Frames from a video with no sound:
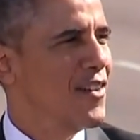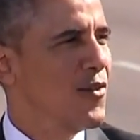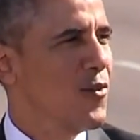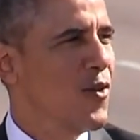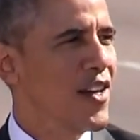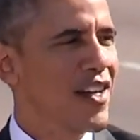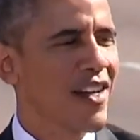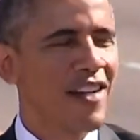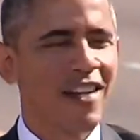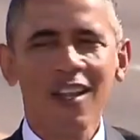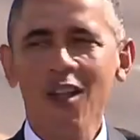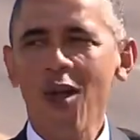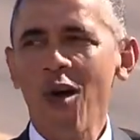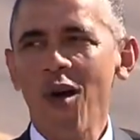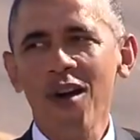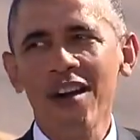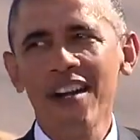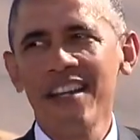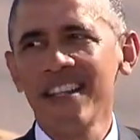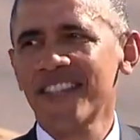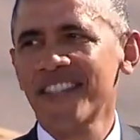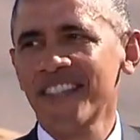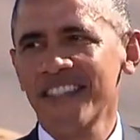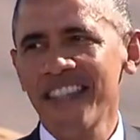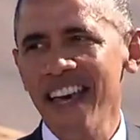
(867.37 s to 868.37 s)
What a
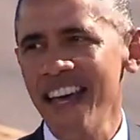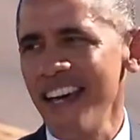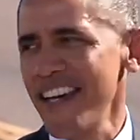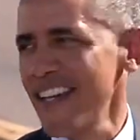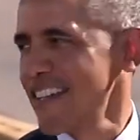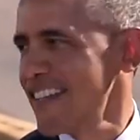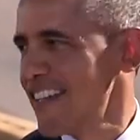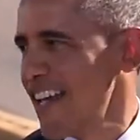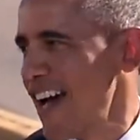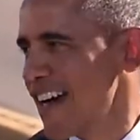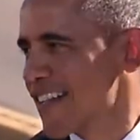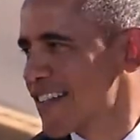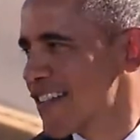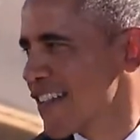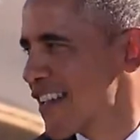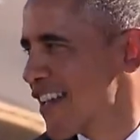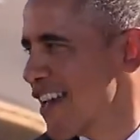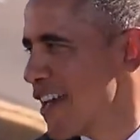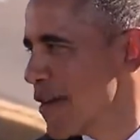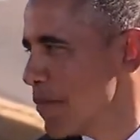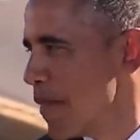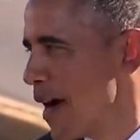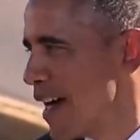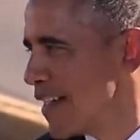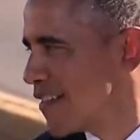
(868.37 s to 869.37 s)
glorious thing, Dr.
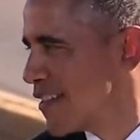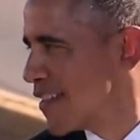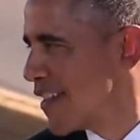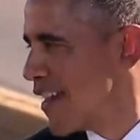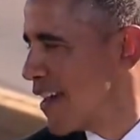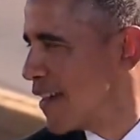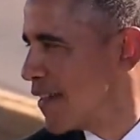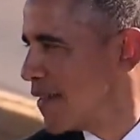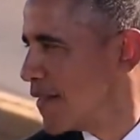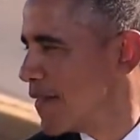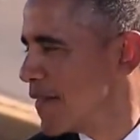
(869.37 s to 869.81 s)
King might say.